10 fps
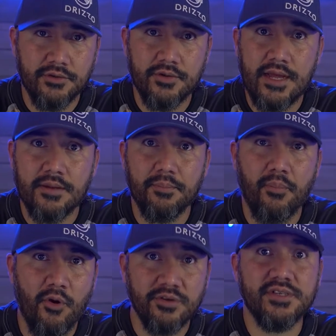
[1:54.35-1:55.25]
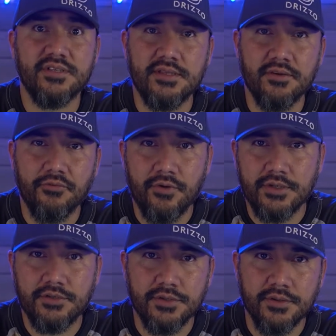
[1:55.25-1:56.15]
You're not purchasing the
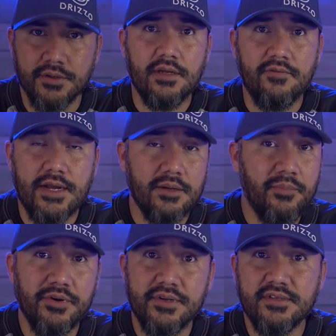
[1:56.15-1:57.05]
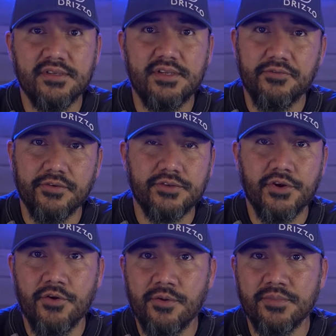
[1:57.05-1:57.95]
furniture. If I can put it into different
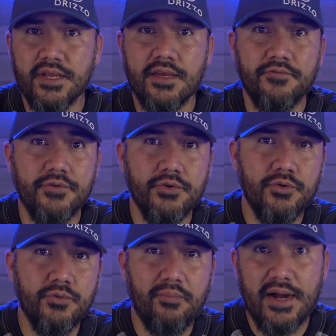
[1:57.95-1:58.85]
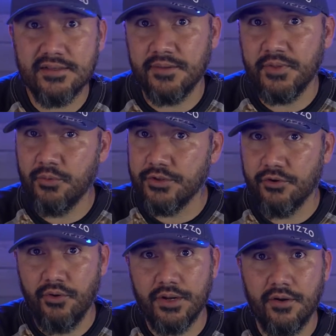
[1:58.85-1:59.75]
terms, if you buy something with your
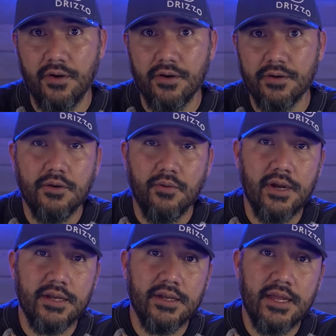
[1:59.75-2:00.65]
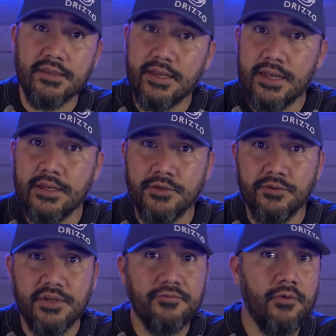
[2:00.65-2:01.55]
credit card, right, and then you
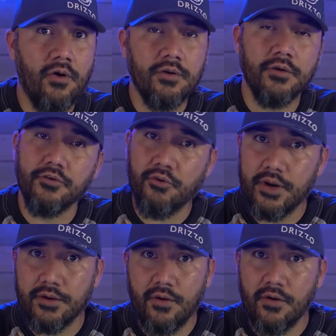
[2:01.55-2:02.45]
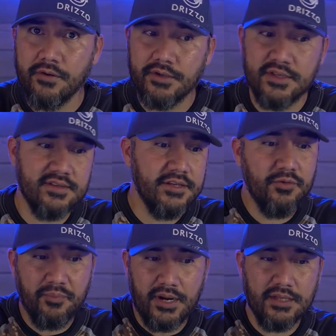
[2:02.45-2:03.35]
default on your credit card, say you
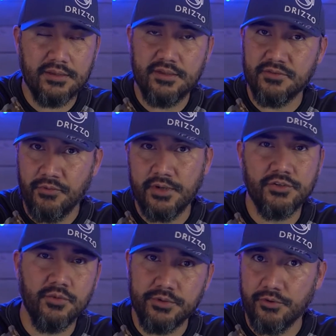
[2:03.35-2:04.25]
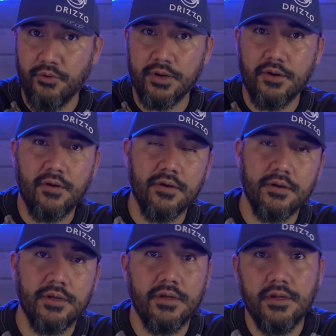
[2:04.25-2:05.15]
bought this furniture with your credit card,
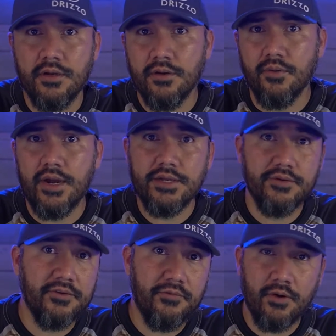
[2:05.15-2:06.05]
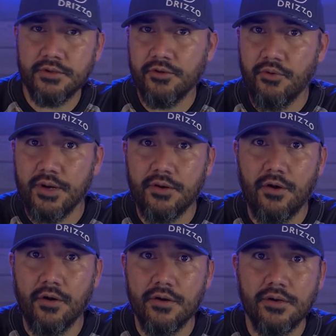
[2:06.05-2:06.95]
right, you default on the credit
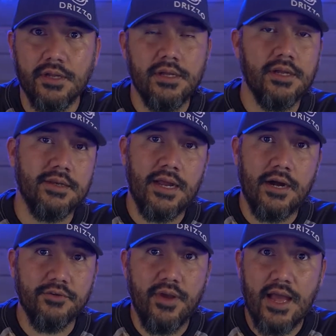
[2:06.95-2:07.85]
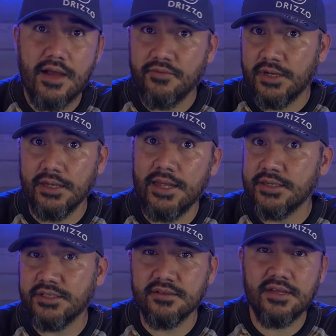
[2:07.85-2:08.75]
card, now you have
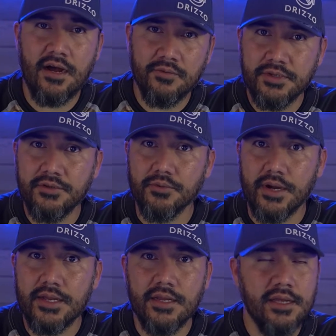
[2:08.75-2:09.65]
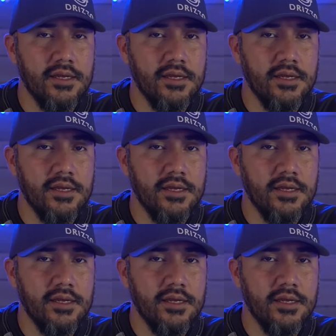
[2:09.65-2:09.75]
collections hounding you, right?